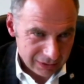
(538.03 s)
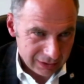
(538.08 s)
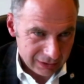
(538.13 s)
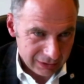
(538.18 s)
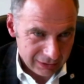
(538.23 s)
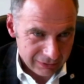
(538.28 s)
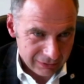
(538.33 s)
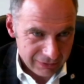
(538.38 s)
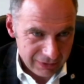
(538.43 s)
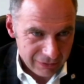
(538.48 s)

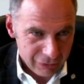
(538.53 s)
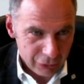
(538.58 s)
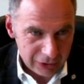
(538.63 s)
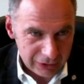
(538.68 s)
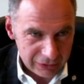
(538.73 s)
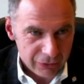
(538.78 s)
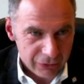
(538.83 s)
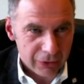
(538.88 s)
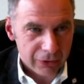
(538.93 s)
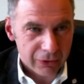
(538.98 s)
the
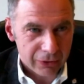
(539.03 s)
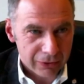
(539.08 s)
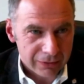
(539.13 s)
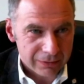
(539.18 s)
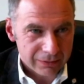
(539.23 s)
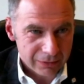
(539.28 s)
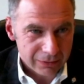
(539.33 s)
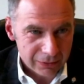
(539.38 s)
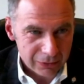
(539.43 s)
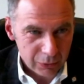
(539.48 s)
favorite for you?
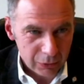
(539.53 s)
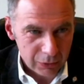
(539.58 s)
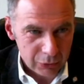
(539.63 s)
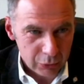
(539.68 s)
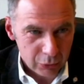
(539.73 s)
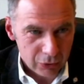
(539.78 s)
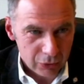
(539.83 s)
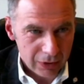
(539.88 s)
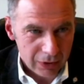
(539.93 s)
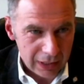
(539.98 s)

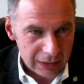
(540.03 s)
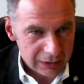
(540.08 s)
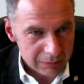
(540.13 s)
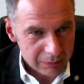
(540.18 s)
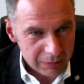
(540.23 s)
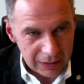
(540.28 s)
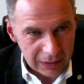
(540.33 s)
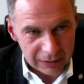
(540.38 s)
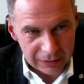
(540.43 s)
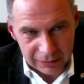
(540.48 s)
Which would you like the
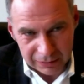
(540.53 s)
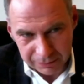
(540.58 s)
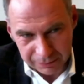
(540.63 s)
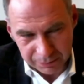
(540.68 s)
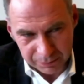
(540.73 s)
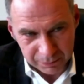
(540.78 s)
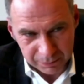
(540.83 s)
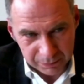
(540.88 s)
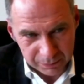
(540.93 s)
best?